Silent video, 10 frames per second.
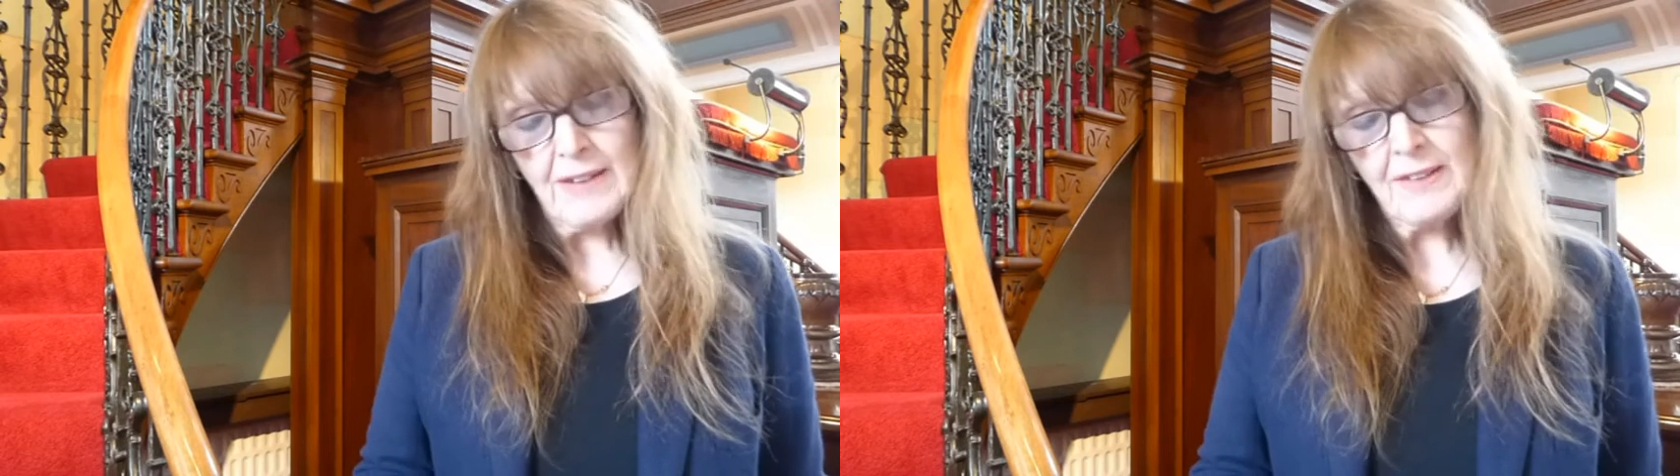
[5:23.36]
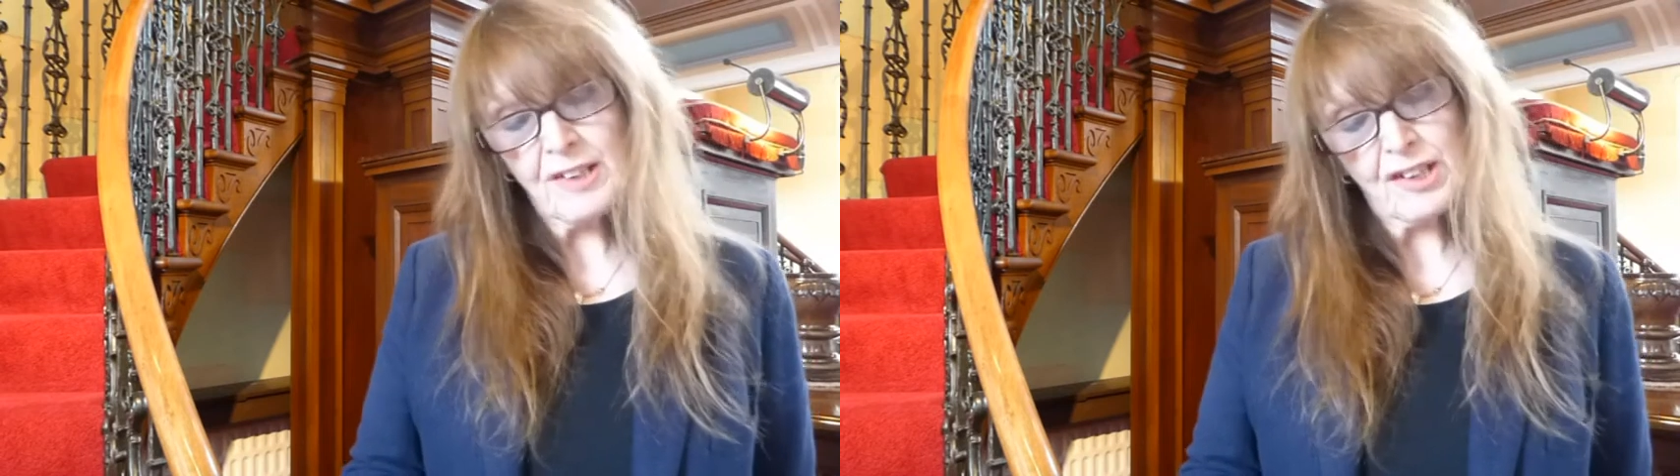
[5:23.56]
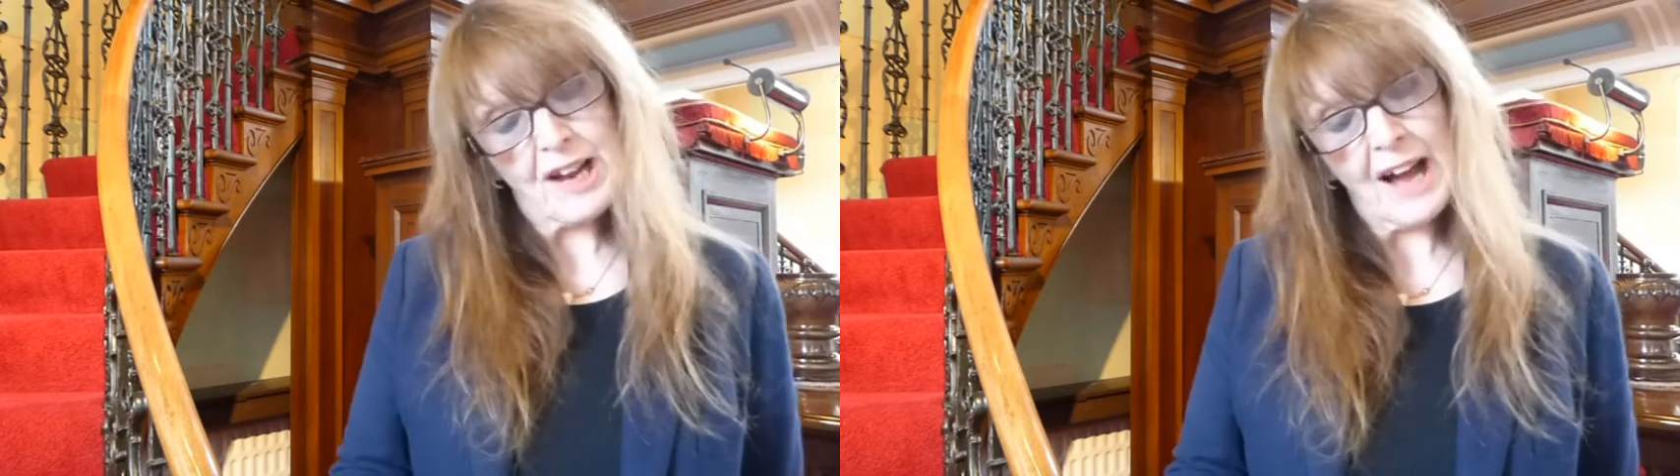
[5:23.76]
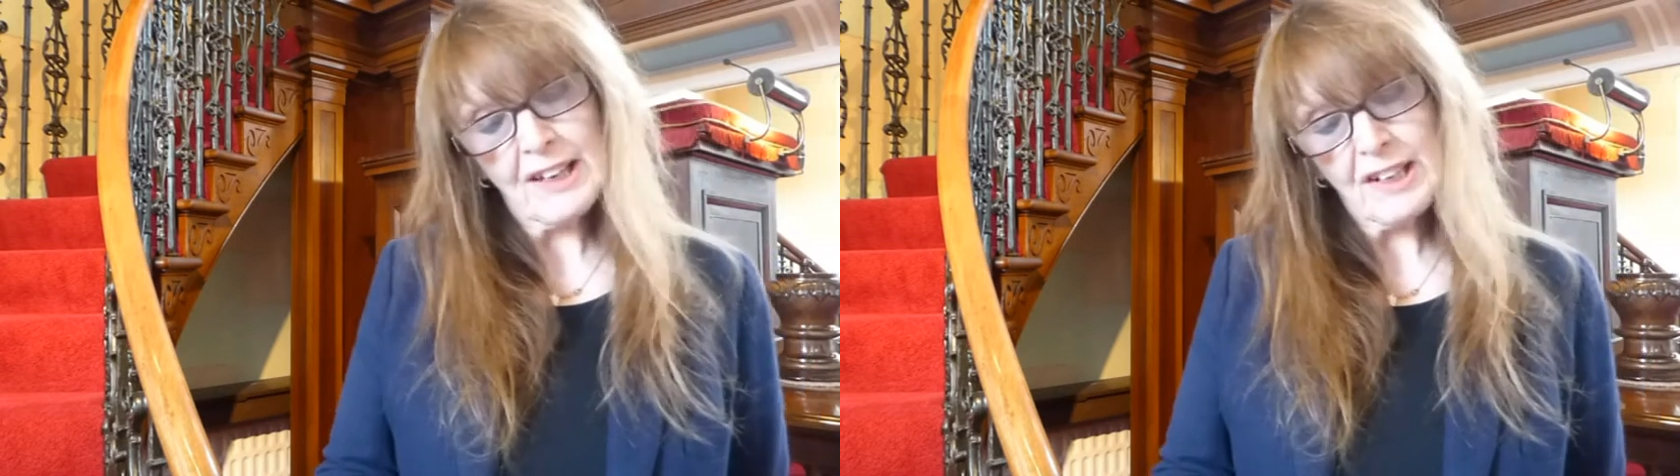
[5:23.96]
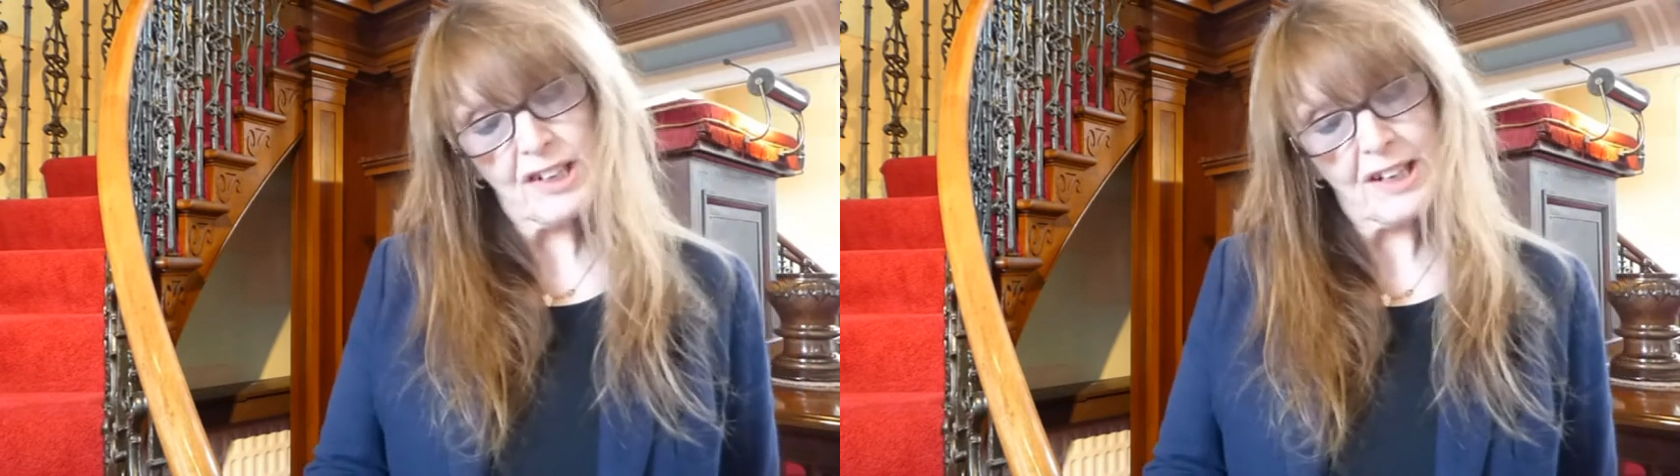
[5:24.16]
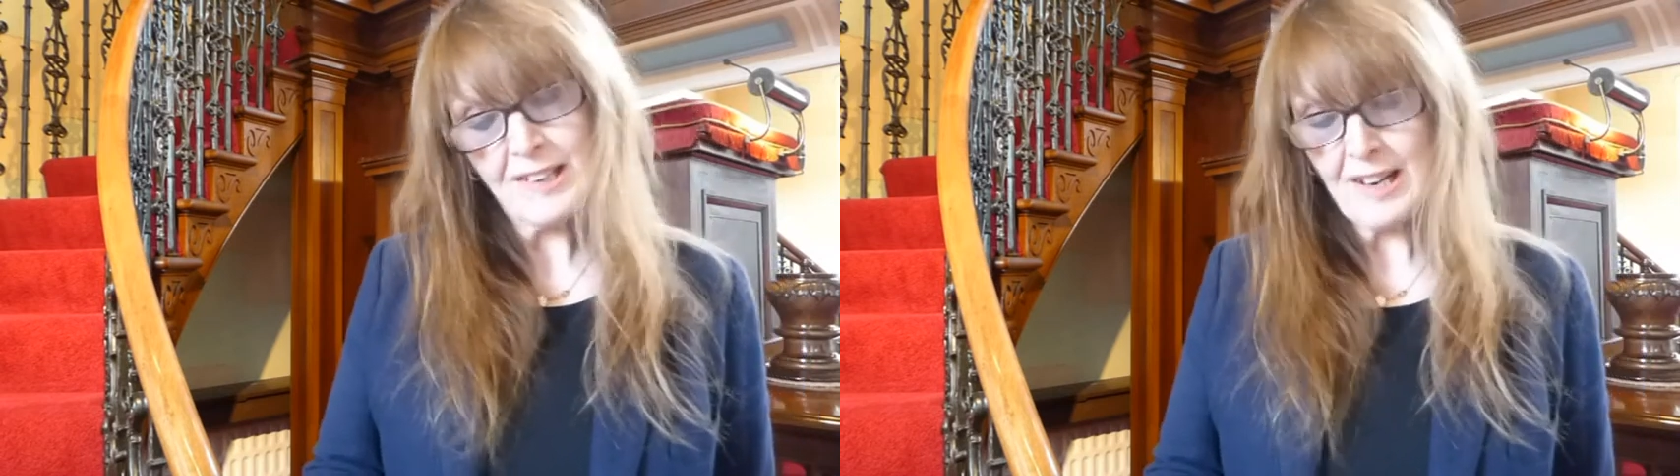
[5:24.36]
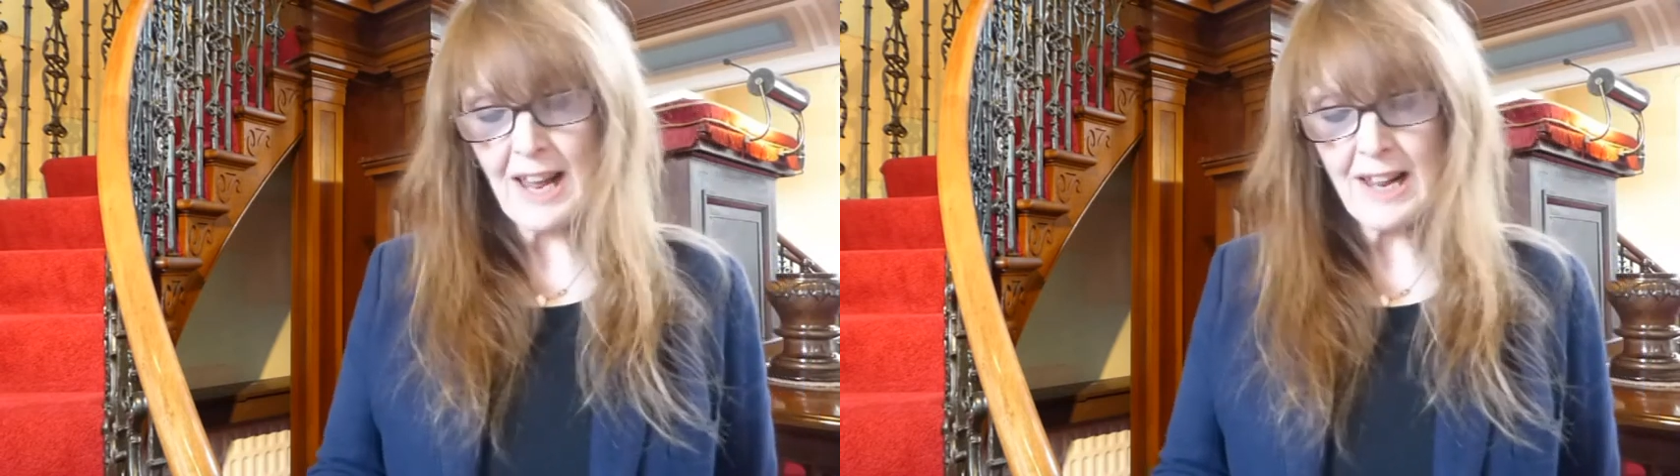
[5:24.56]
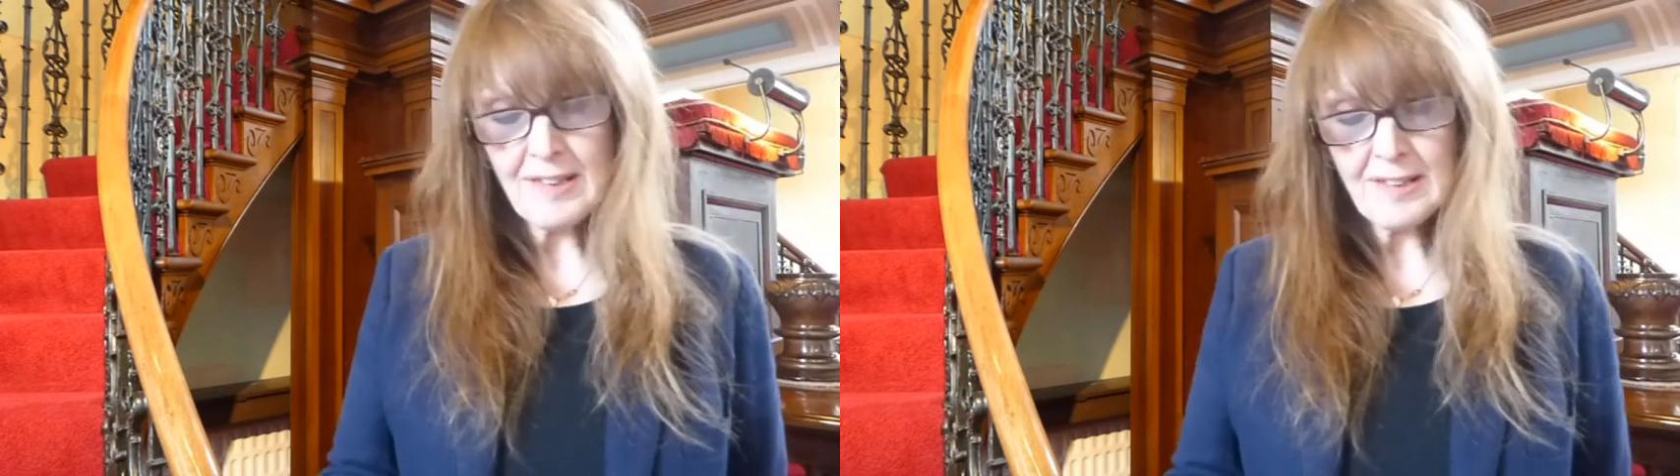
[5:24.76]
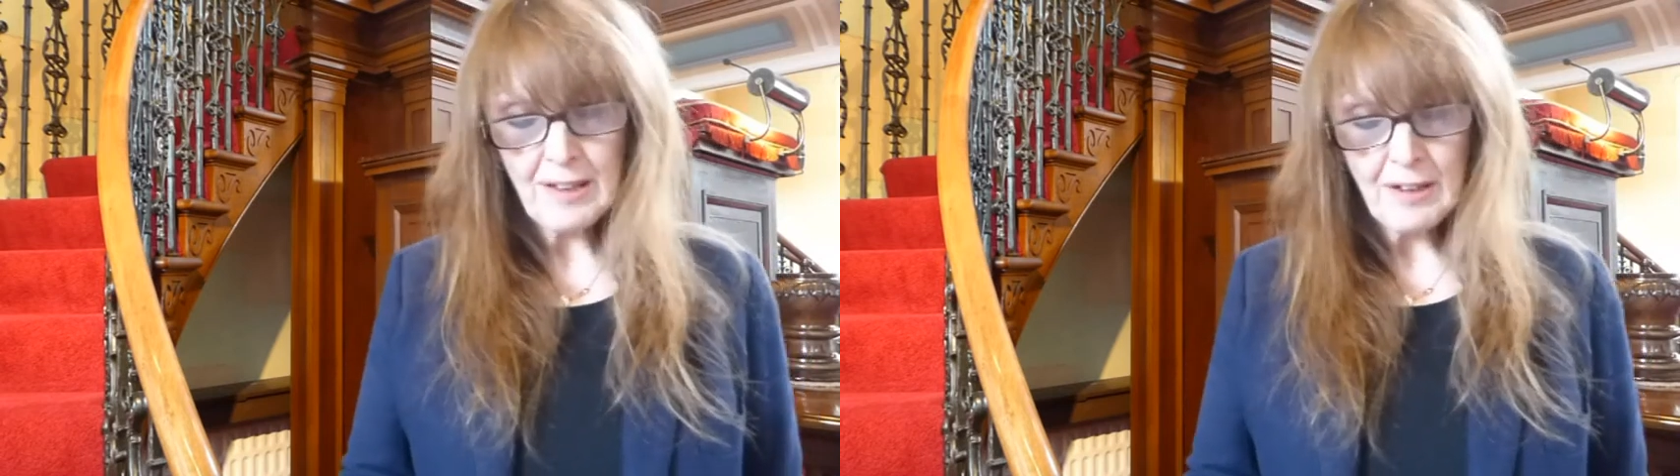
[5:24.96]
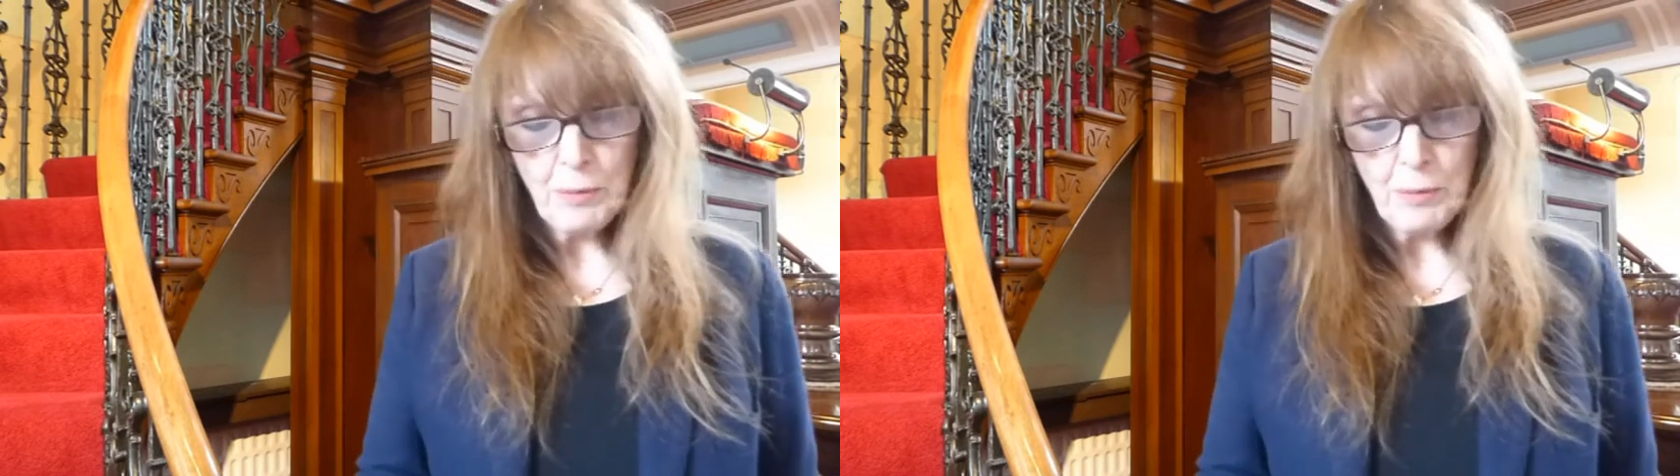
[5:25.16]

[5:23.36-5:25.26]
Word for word: In these challenging days,